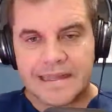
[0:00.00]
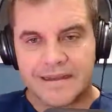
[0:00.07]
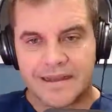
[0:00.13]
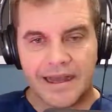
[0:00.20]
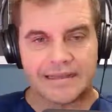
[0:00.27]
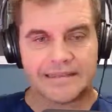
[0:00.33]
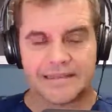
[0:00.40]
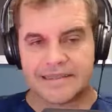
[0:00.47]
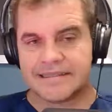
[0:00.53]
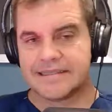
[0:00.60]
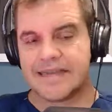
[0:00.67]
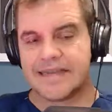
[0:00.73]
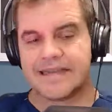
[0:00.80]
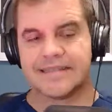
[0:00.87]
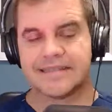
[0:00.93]
Guys,
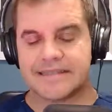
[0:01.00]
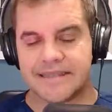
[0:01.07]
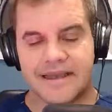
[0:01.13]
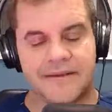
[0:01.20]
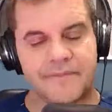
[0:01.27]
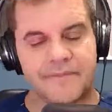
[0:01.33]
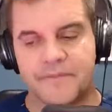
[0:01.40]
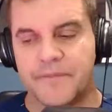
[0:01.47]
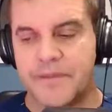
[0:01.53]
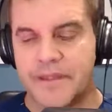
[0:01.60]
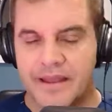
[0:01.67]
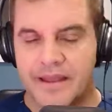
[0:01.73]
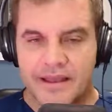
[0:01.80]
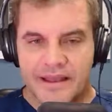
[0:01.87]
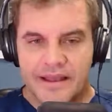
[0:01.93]
I'm
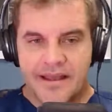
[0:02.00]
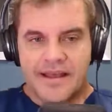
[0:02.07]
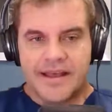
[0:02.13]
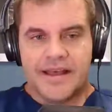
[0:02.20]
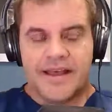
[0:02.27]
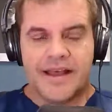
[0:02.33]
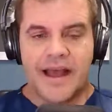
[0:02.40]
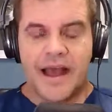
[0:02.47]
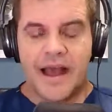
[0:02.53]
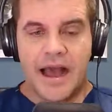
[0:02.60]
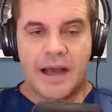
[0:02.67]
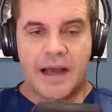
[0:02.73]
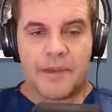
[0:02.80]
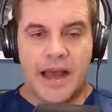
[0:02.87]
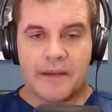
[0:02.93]

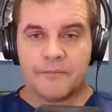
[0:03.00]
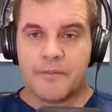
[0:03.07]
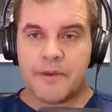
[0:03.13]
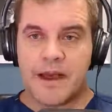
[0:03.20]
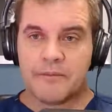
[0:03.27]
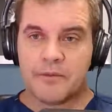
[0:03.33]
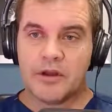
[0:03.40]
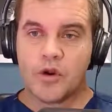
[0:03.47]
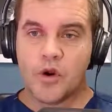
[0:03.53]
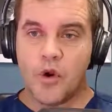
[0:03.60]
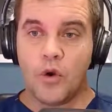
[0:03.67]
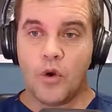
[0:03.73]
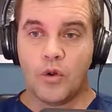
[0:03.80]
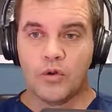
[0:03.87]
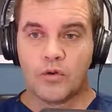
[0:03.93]
going to
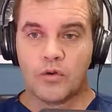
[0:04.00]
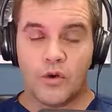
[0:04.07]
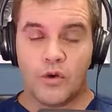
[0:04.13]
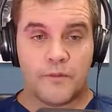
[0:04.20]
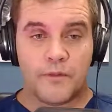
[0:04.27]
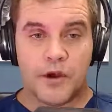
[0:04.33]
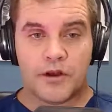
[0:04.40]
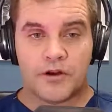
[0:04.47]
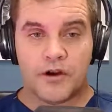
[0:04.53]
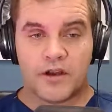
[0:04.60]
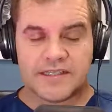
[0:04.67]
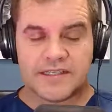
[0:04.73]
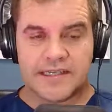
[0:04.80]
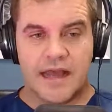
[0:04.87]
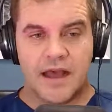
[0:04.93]
call the
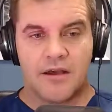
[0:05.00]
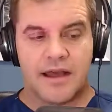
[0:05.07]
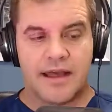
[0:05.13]
podcast now.